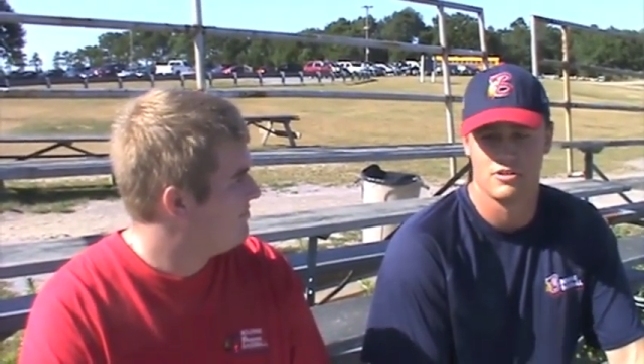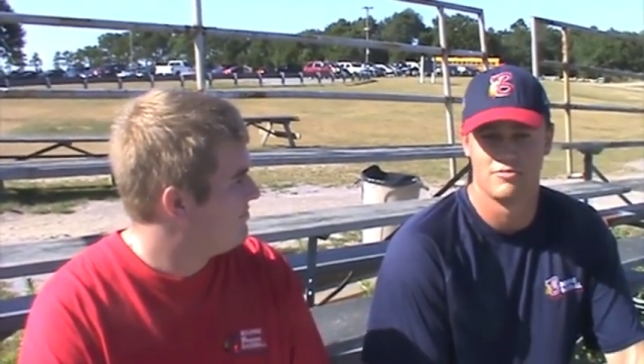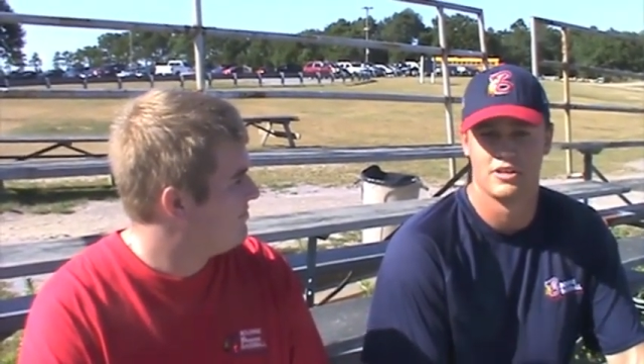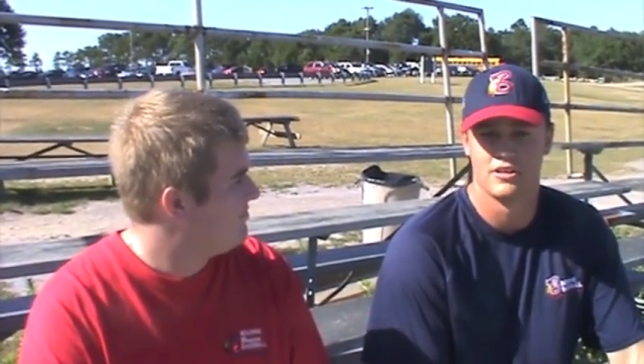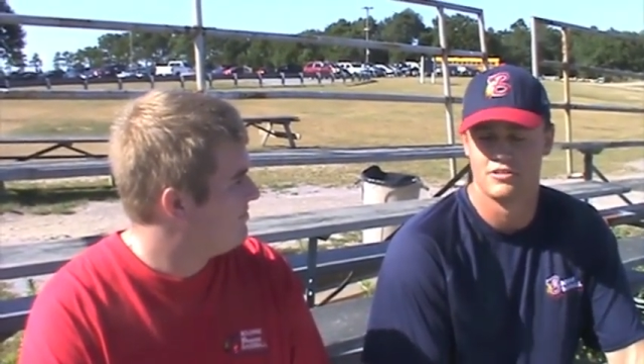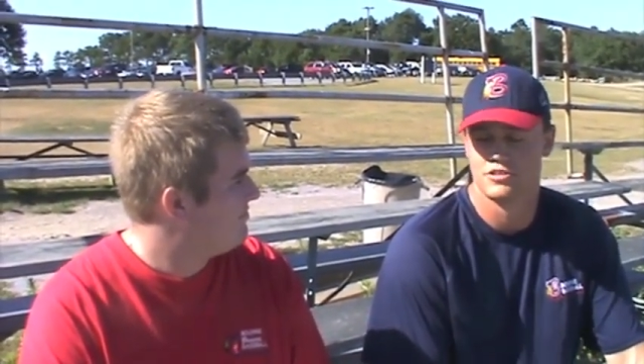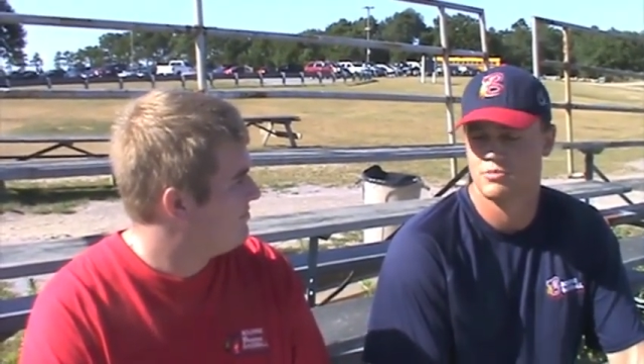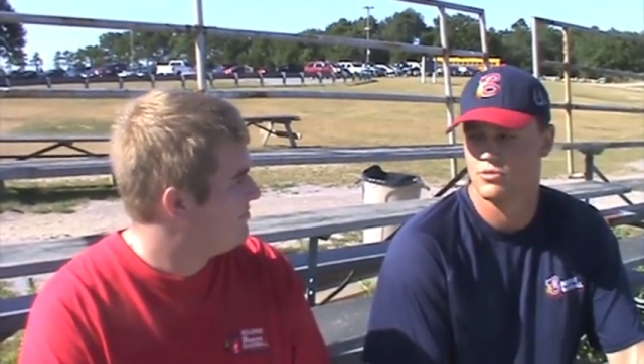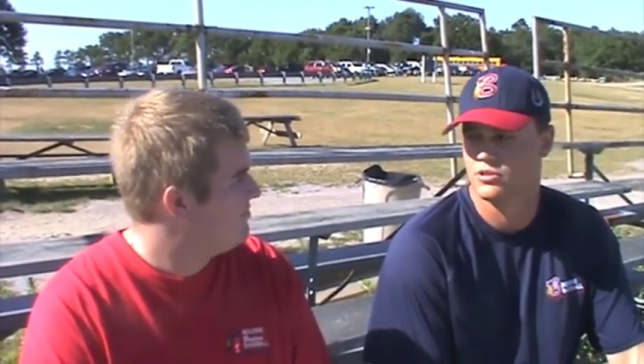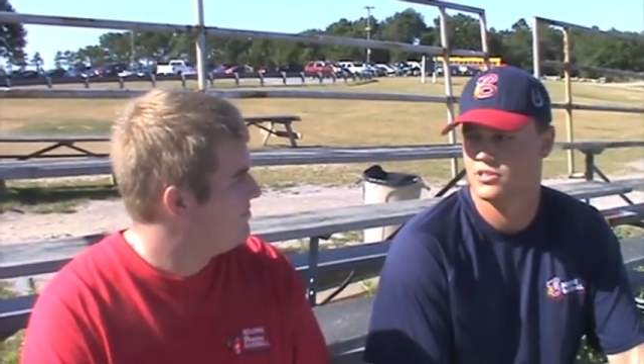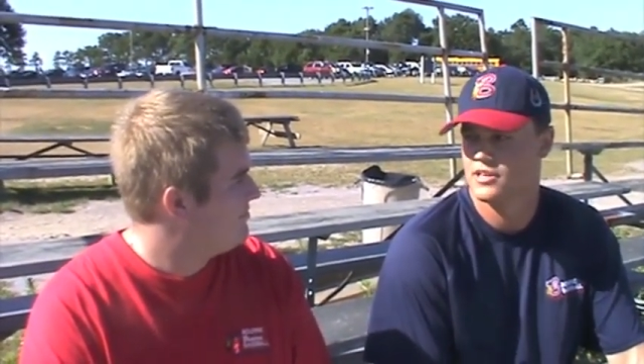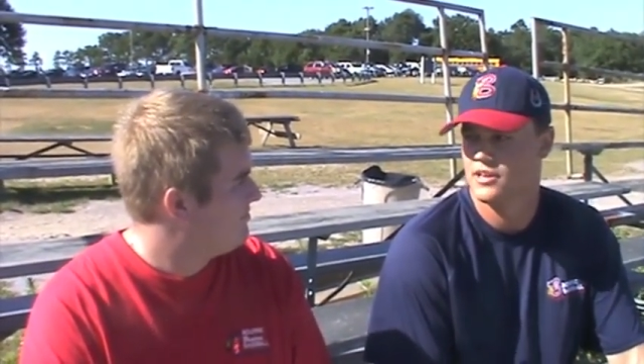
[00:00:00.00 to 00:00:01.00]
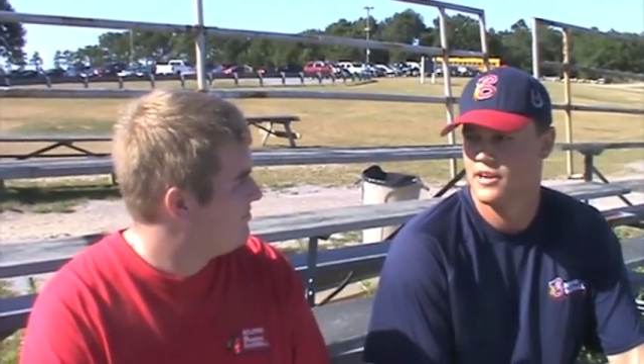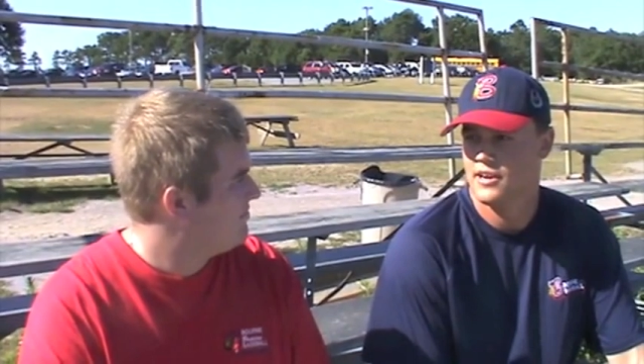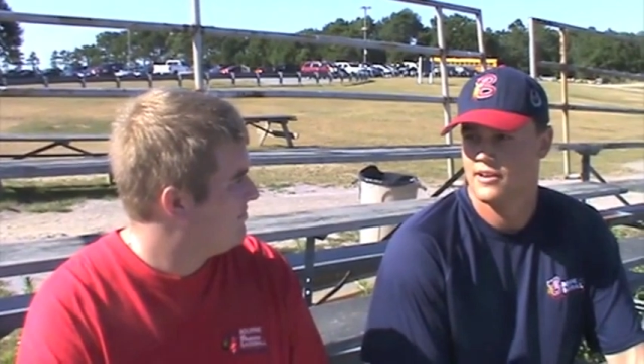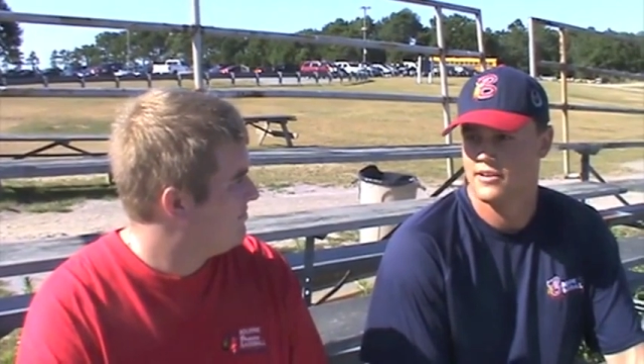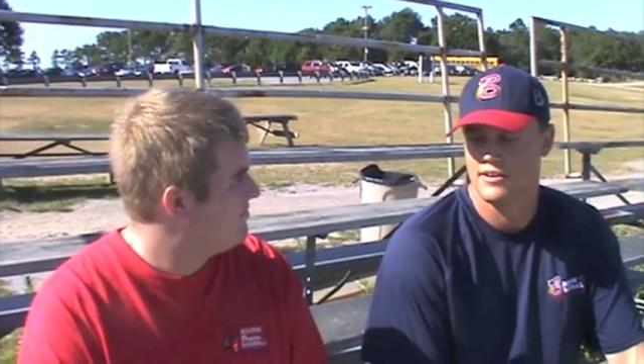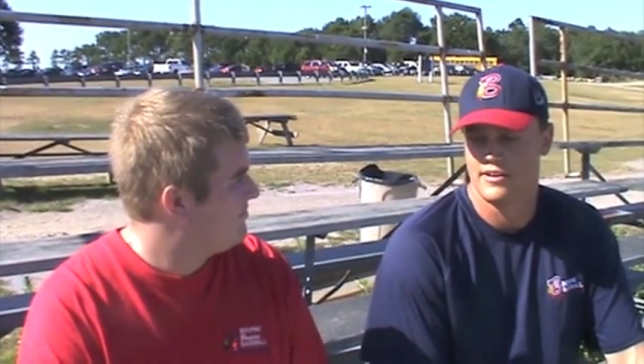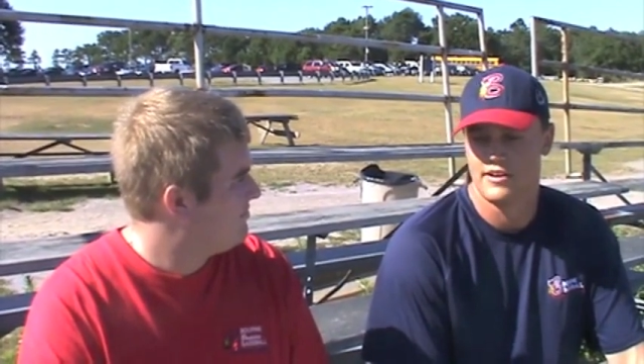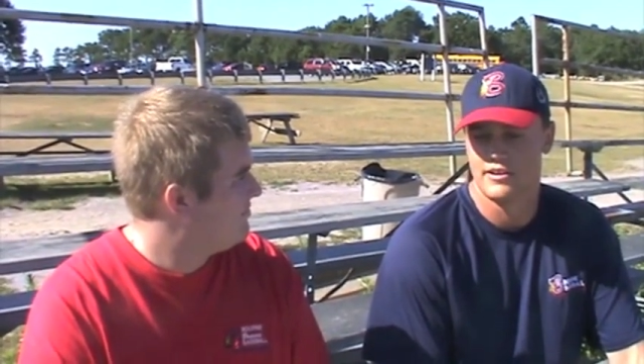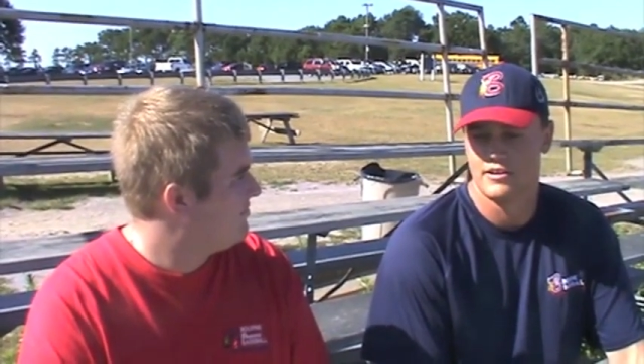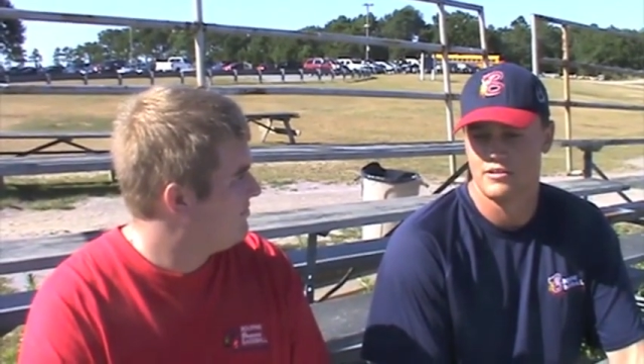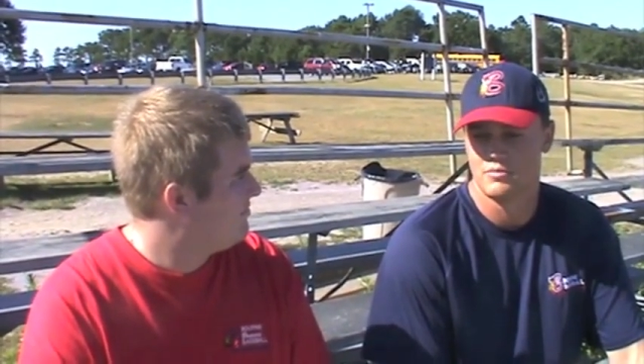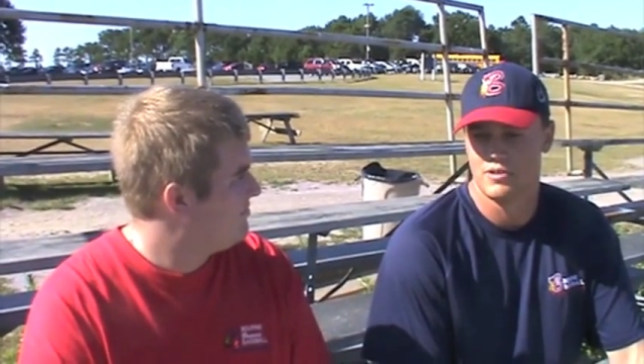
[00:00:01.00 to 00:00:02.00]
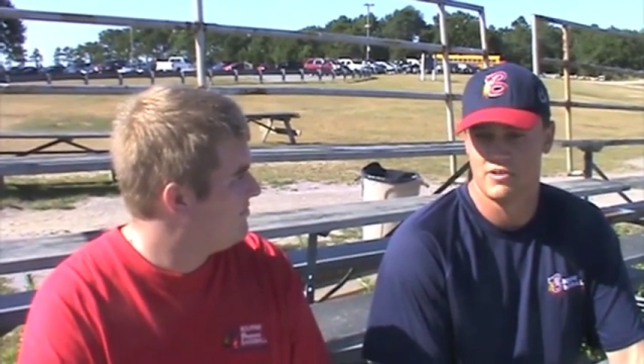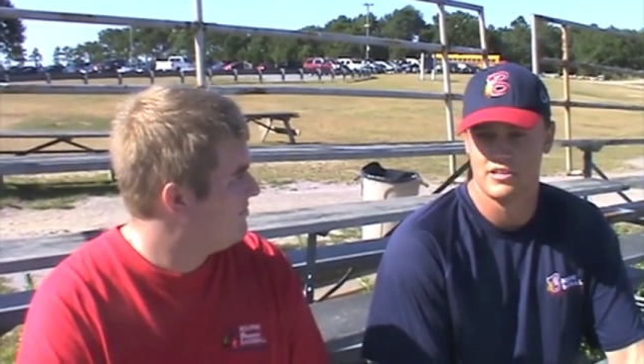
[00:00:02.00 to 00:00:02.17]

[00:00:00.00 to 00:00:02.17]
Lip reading: my other sports. And my